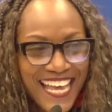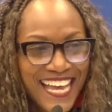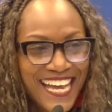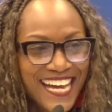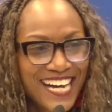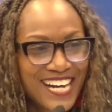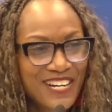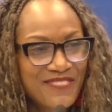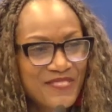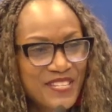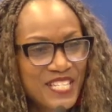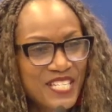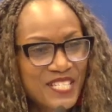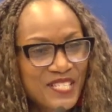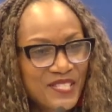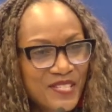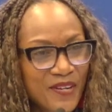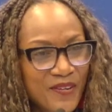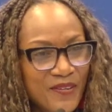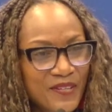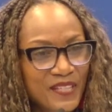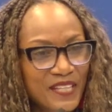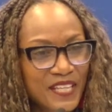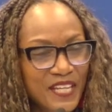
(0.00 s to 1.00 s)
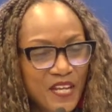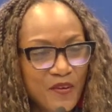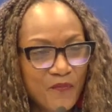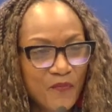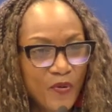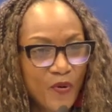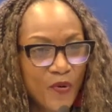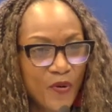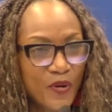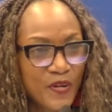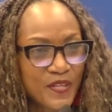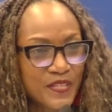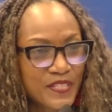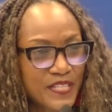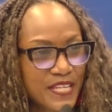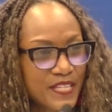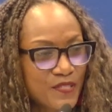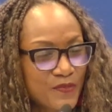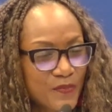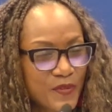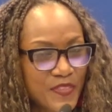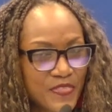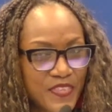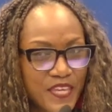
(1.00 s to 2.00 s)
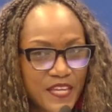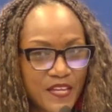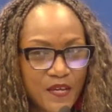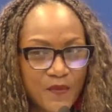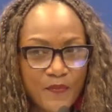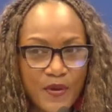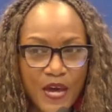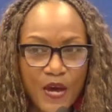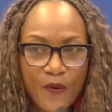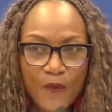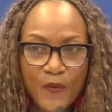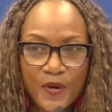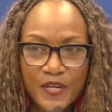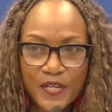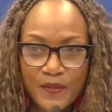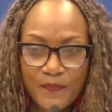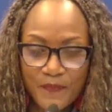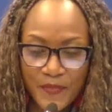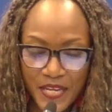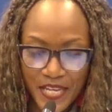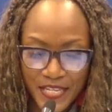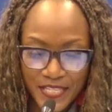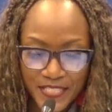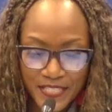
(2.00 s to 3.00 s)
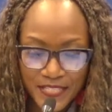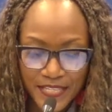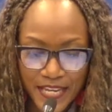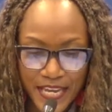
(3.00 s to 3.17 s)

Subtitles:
And it's certainly important as we think about what it means